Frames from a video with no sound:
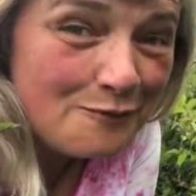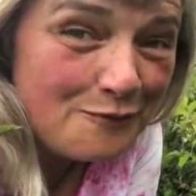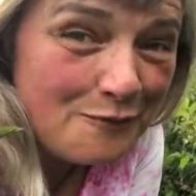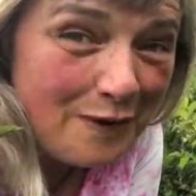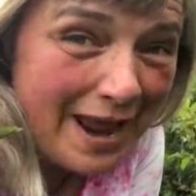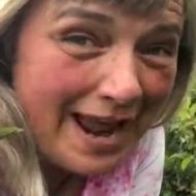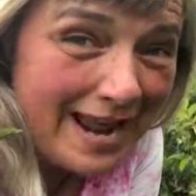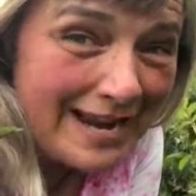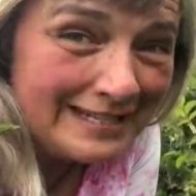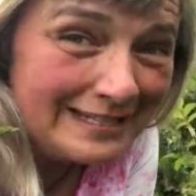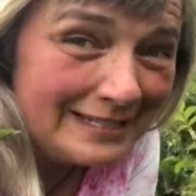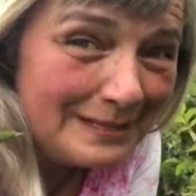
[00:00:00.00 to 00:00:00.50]

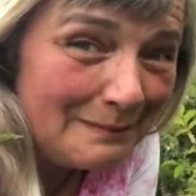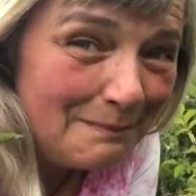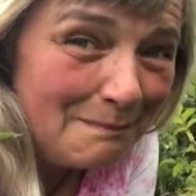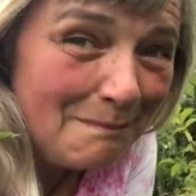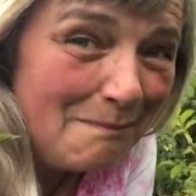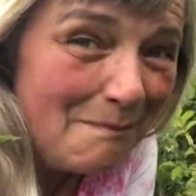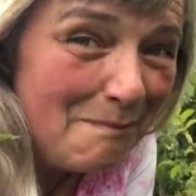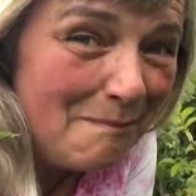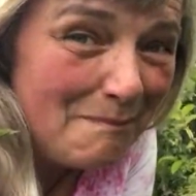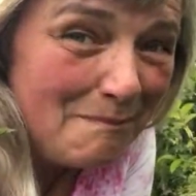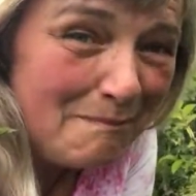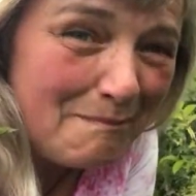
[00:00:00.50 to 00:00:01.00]
red
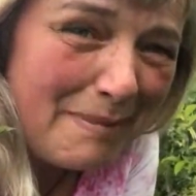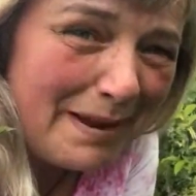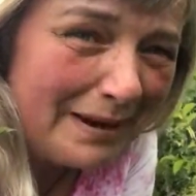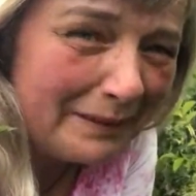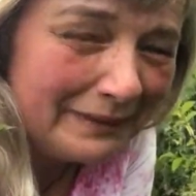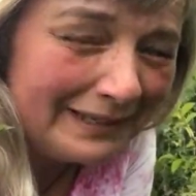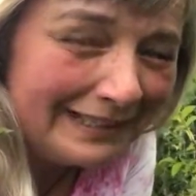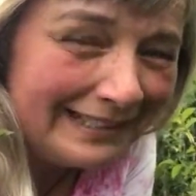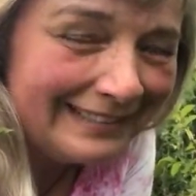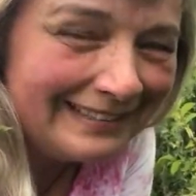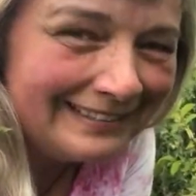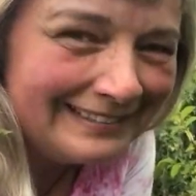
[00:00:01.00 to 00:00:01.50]

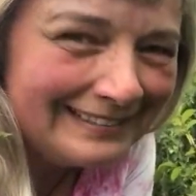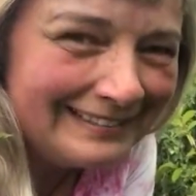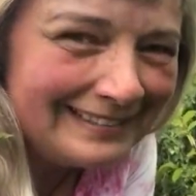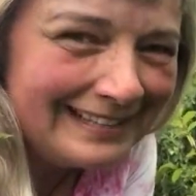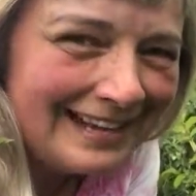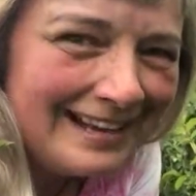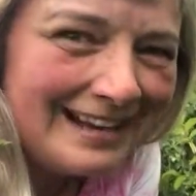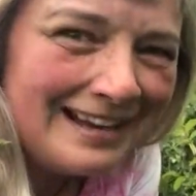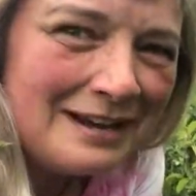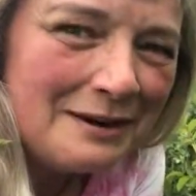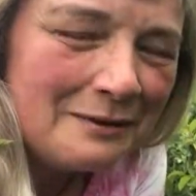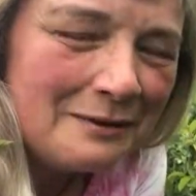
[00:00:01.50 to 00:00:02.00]
berries,
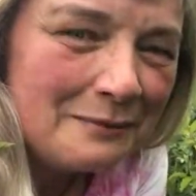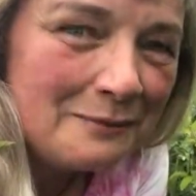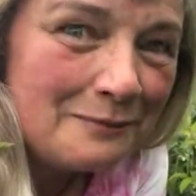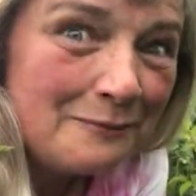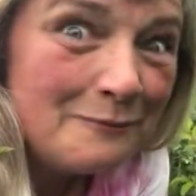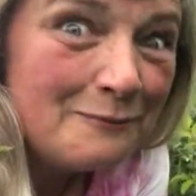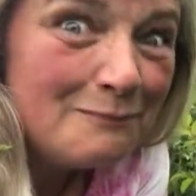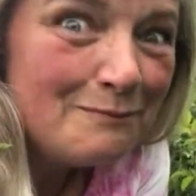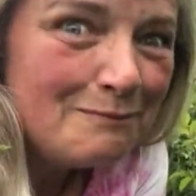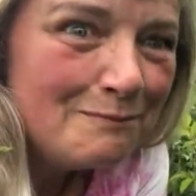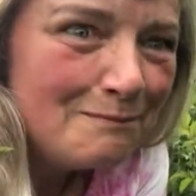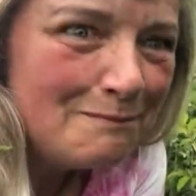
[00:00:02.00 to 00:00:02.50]

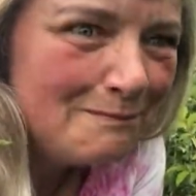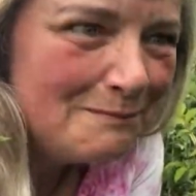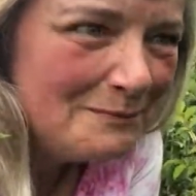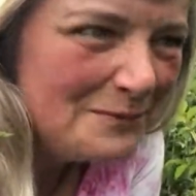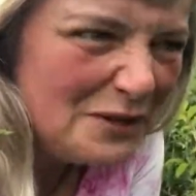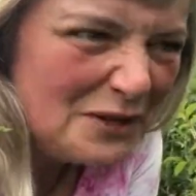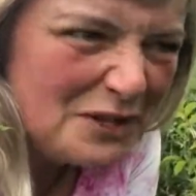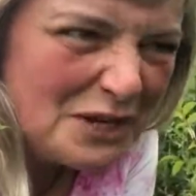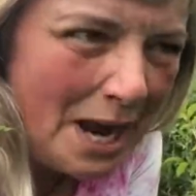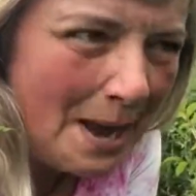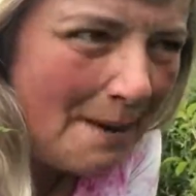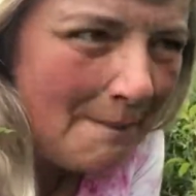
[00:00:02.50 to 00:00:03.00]

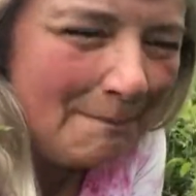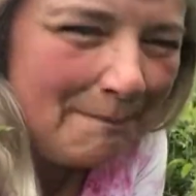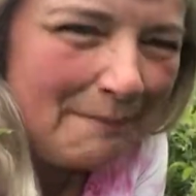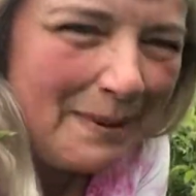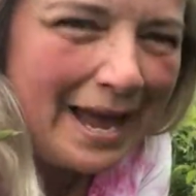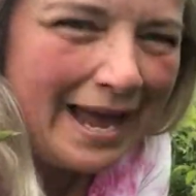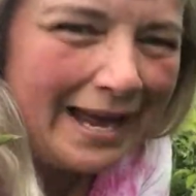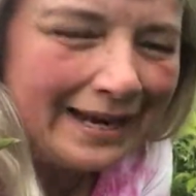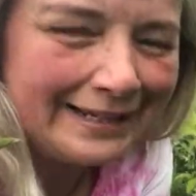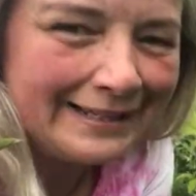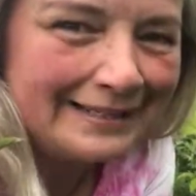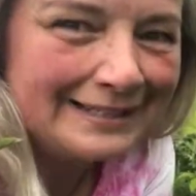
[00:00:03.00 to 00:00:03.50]

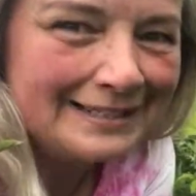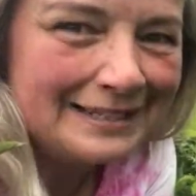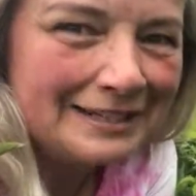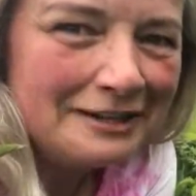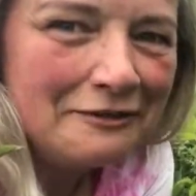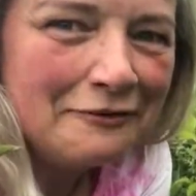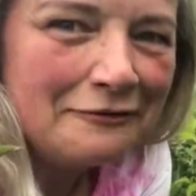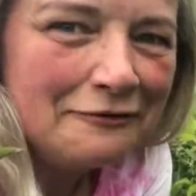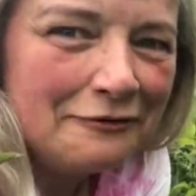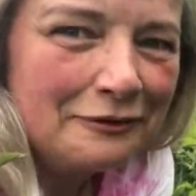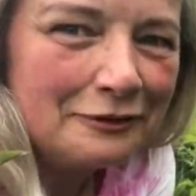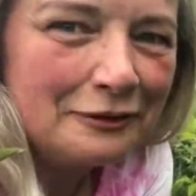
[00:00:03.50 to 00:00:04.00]
jam-packed
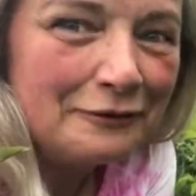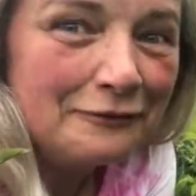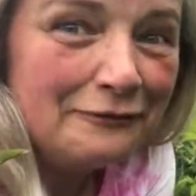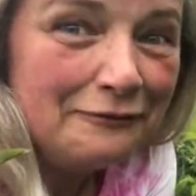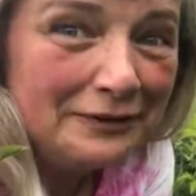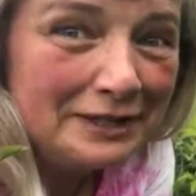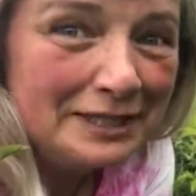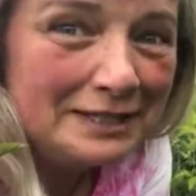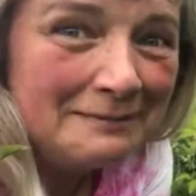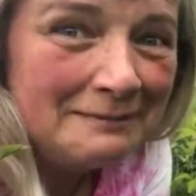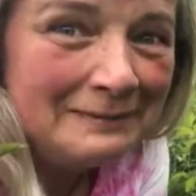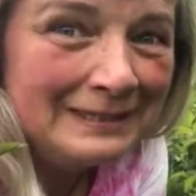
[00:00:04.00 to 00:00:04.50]
full of
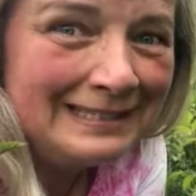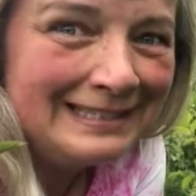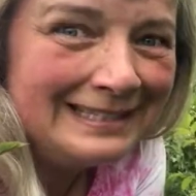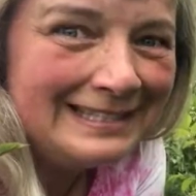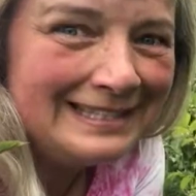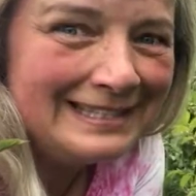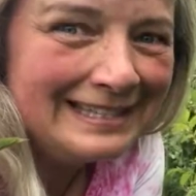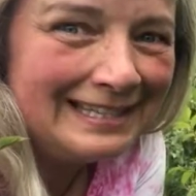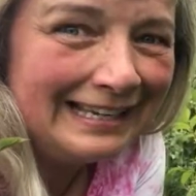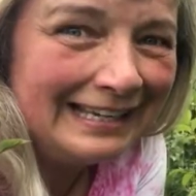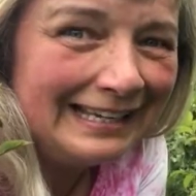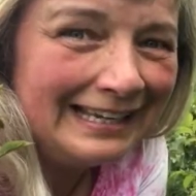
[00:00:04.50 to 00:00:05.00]
vitamin
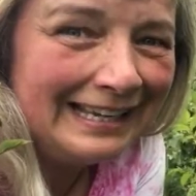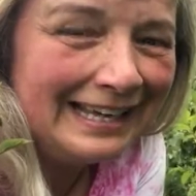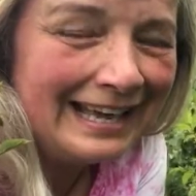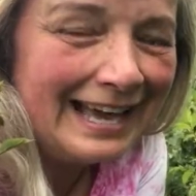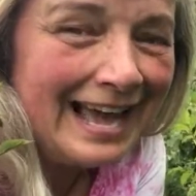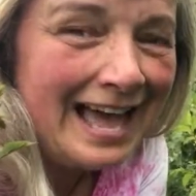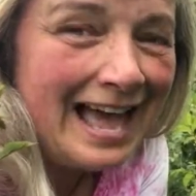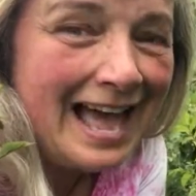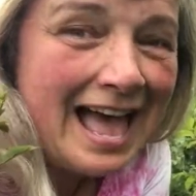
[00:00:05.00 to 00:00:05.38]
C,